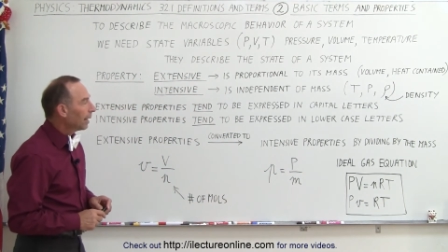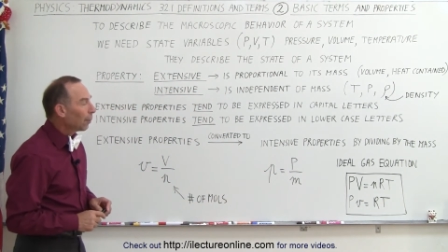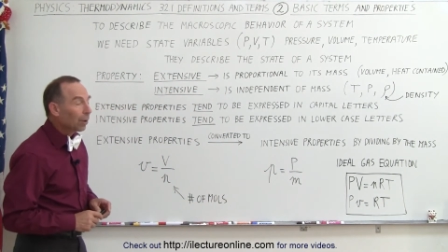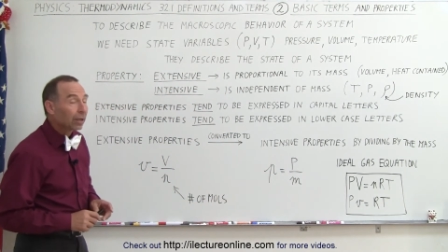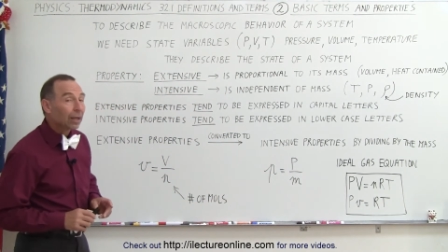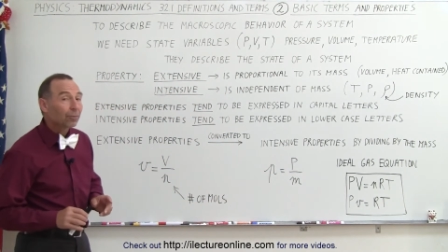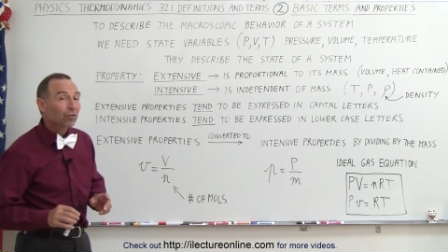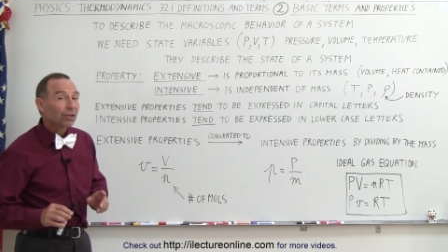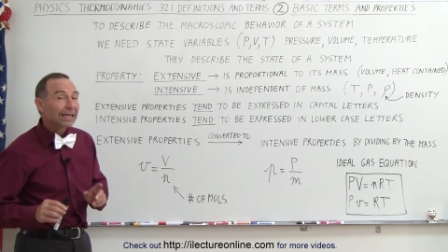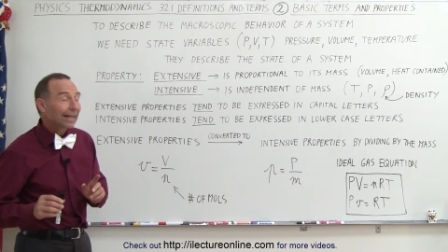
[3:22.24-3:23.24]
Now when it
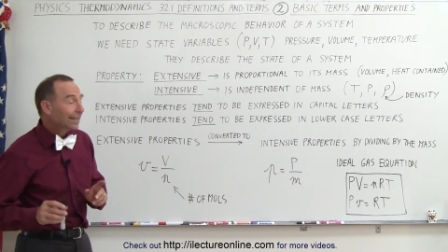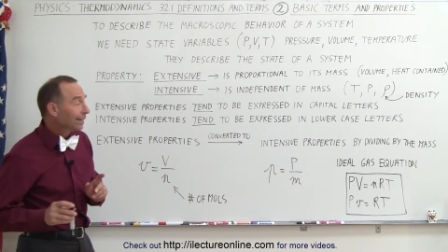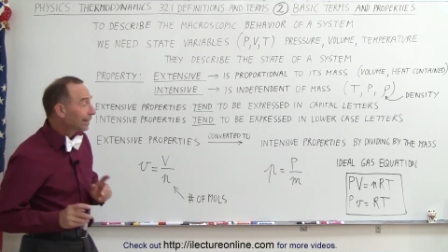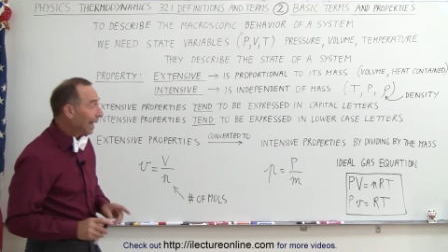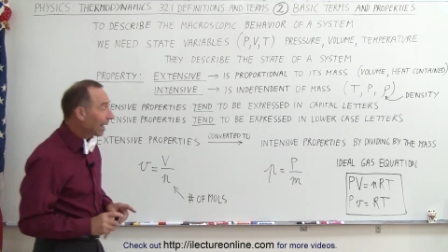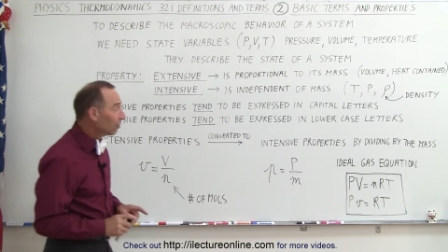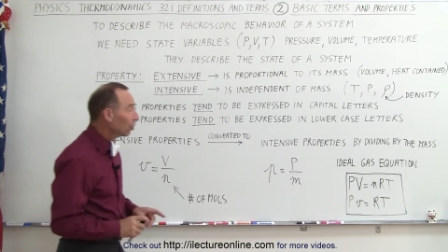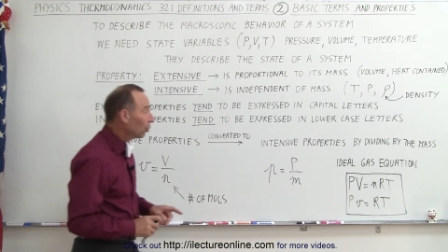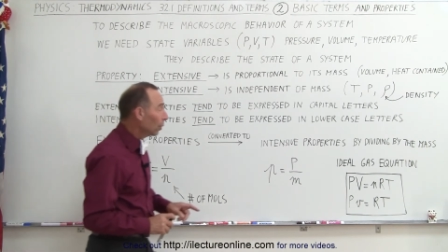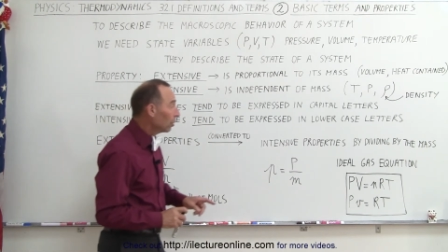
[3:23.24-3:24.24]
comes to the ideal
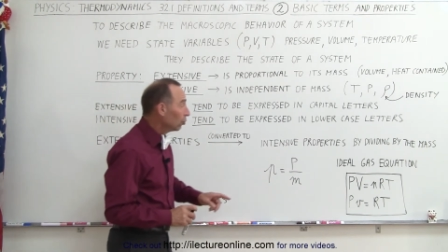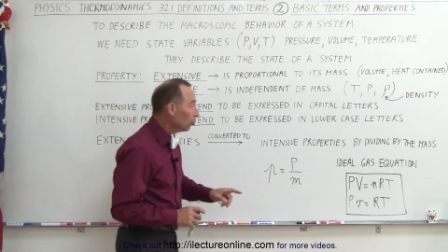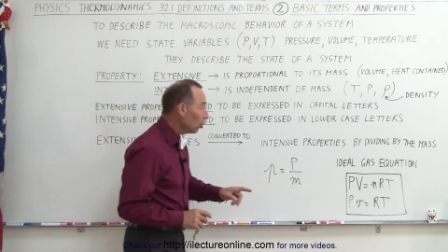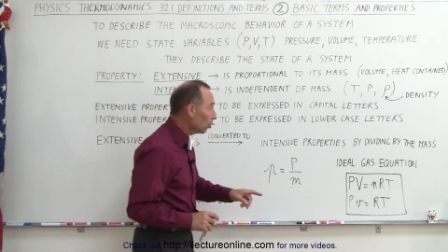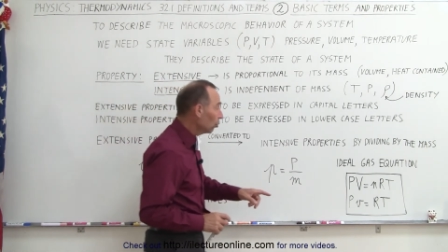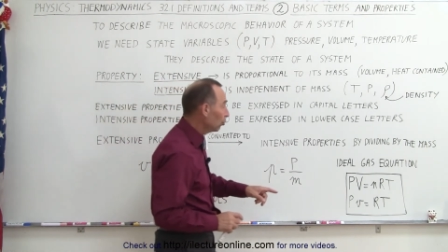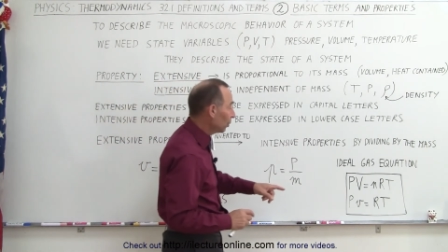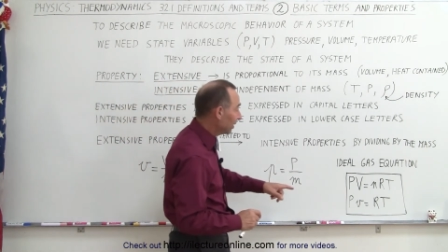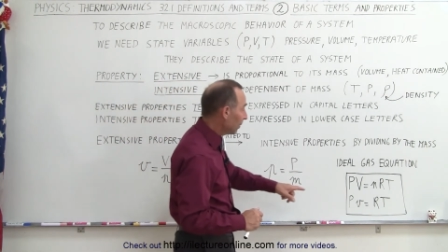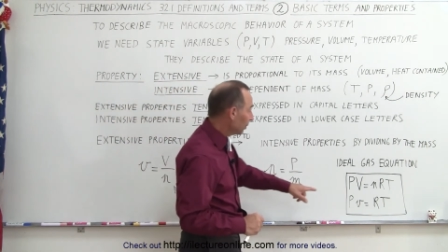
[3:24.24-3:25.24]
gas equation,
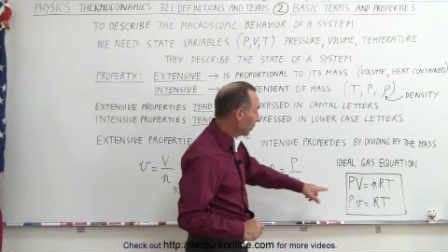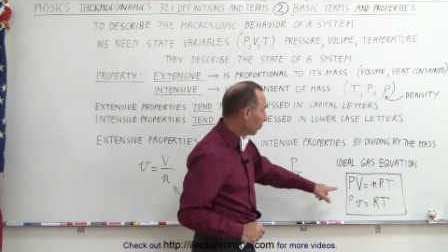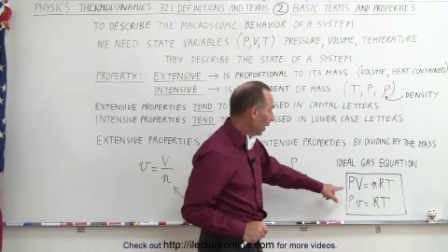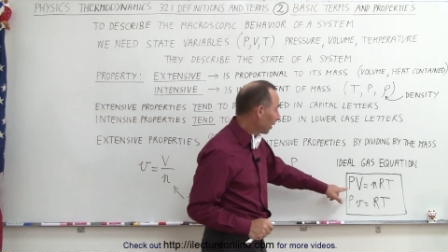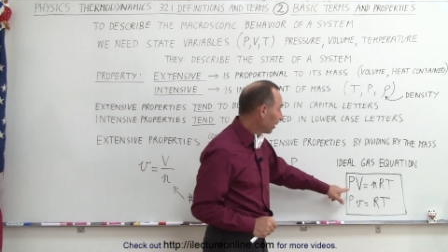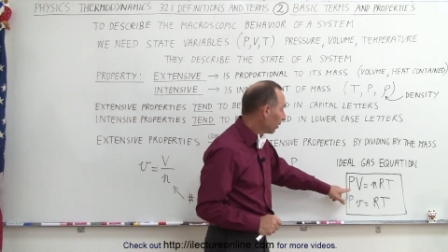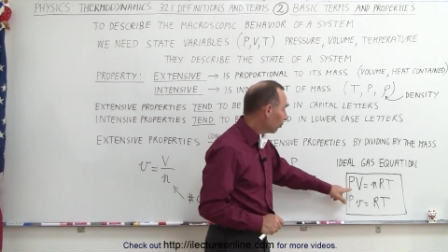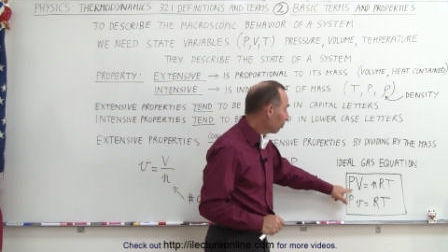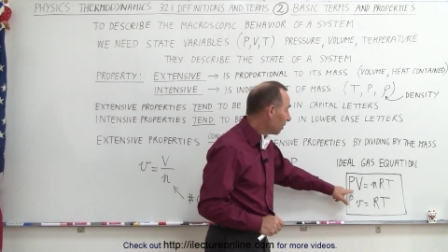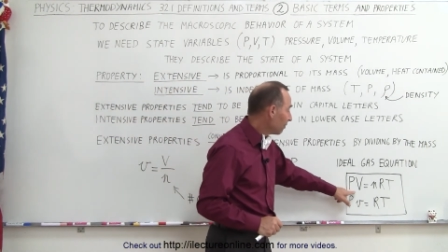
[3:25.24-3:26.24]
notice we typically write it
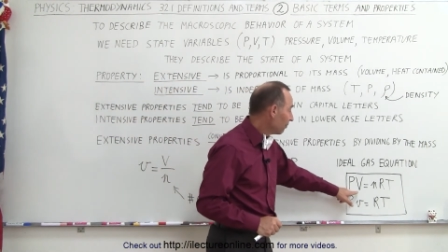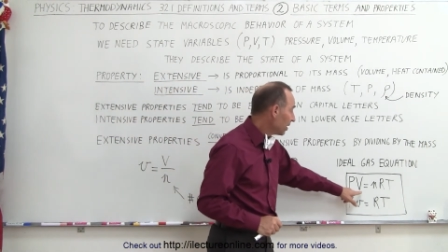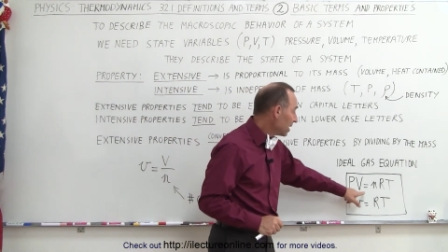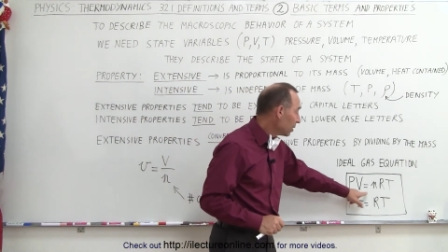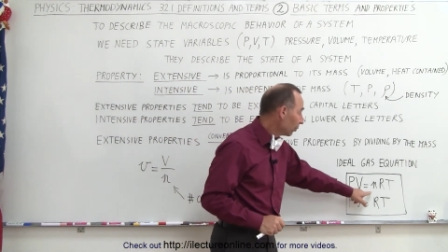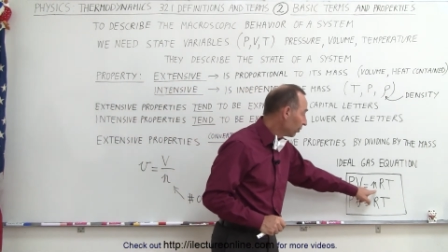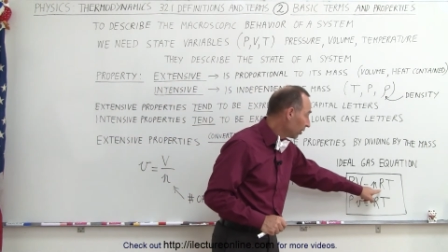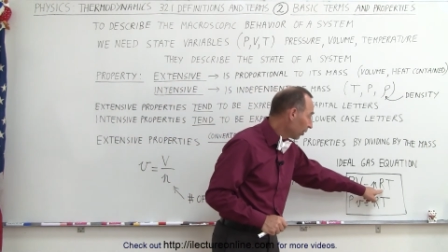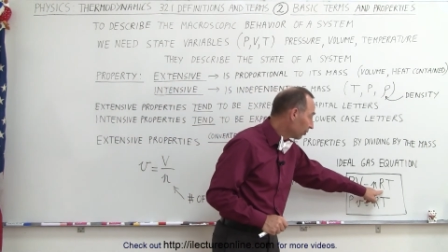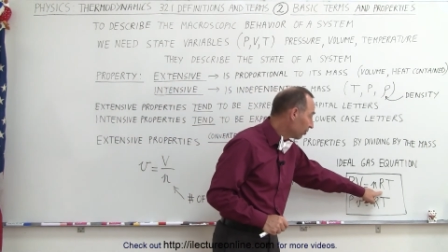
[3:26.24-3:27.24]
as P V equals
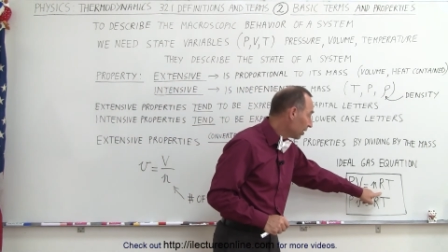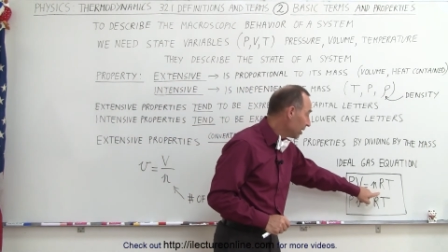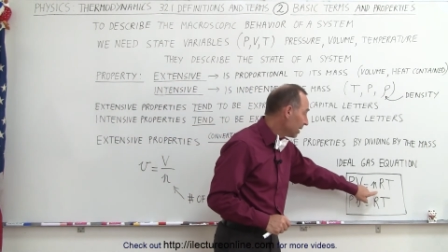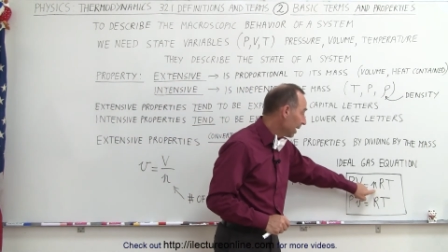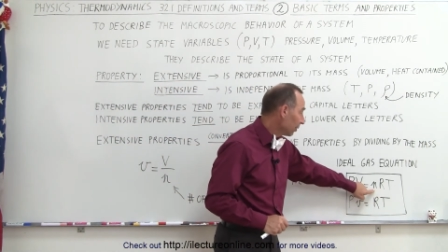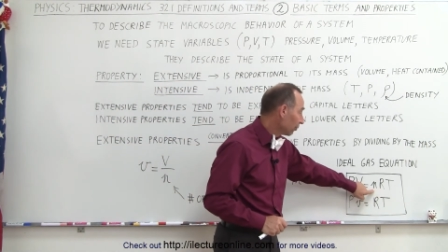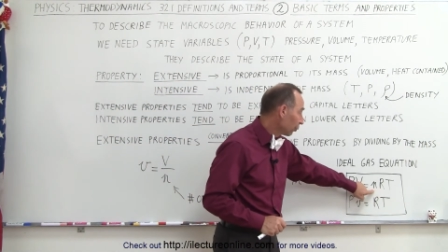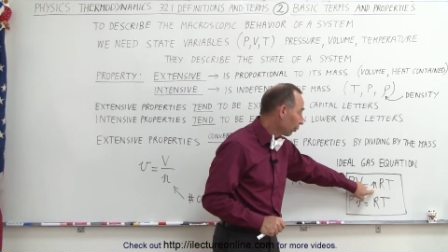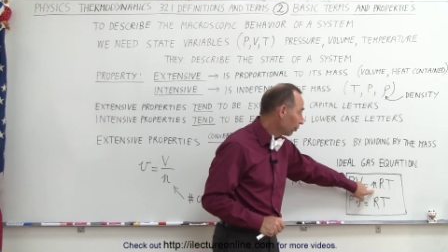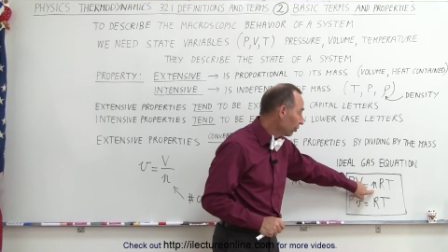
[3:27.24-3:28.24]
N R T, and
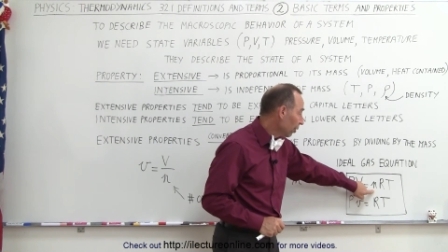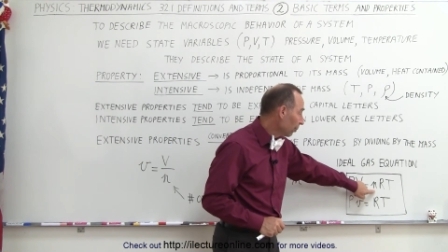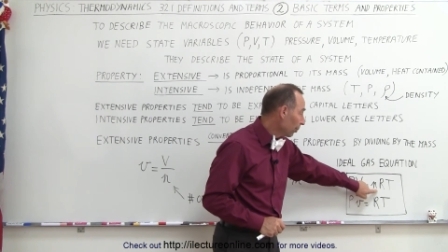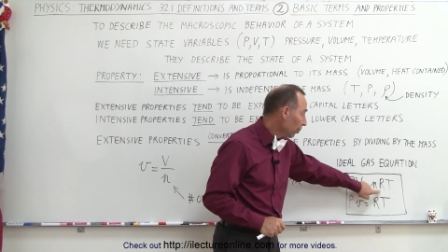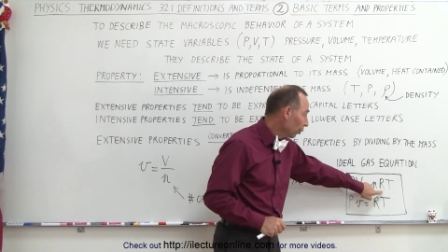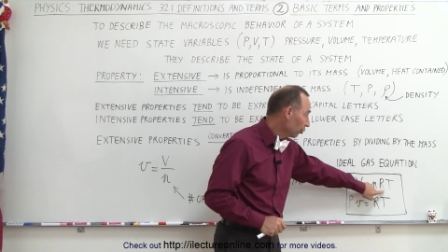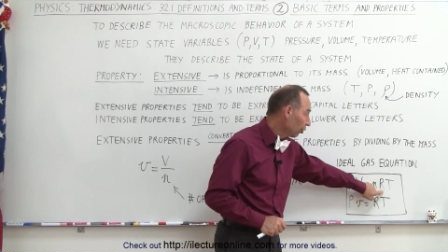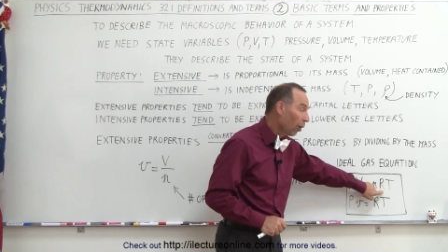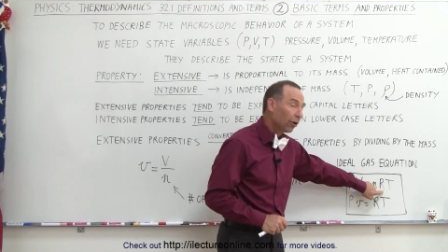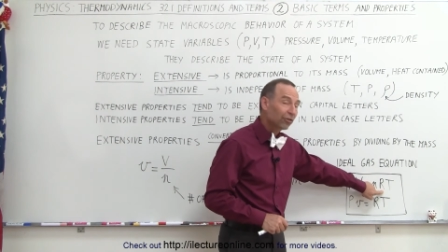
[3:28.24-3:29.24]
of course the number of
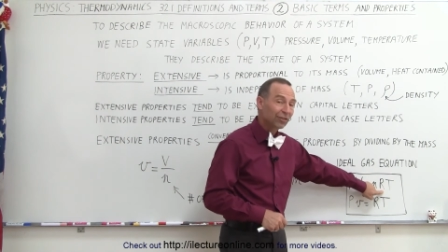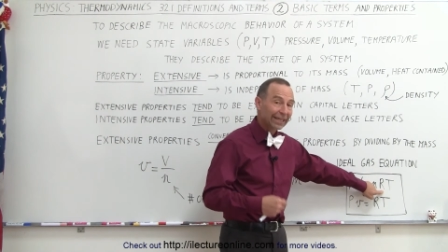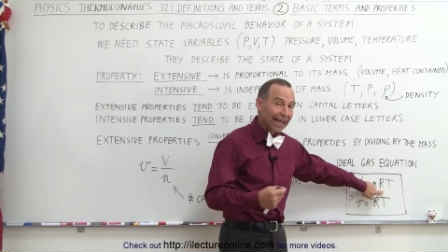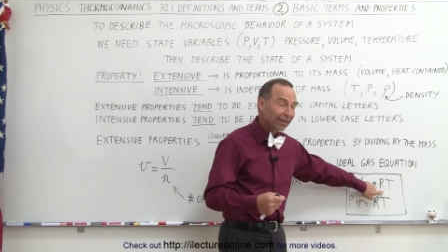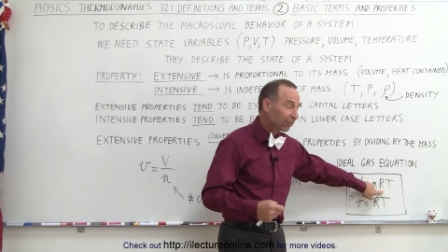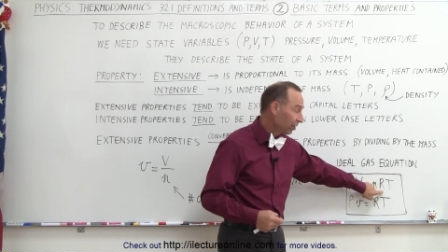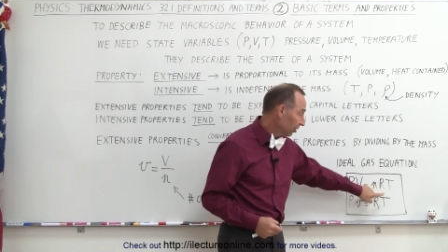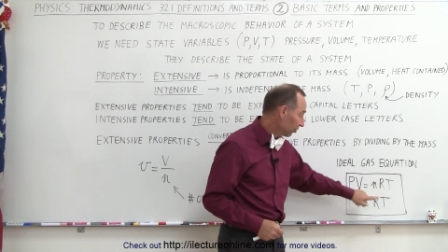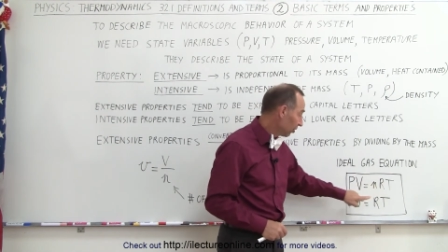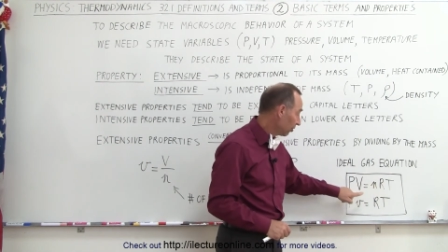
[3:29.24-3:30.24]
moles, R is the gas
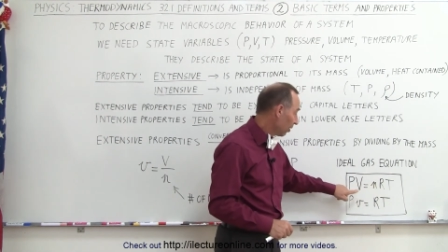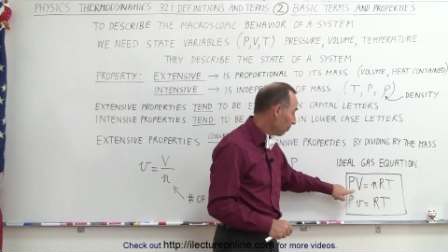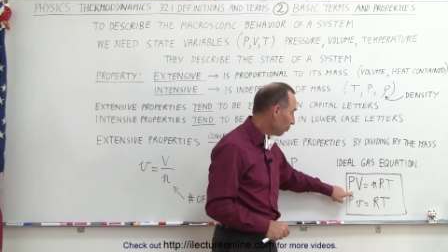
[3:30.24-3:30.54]
constant,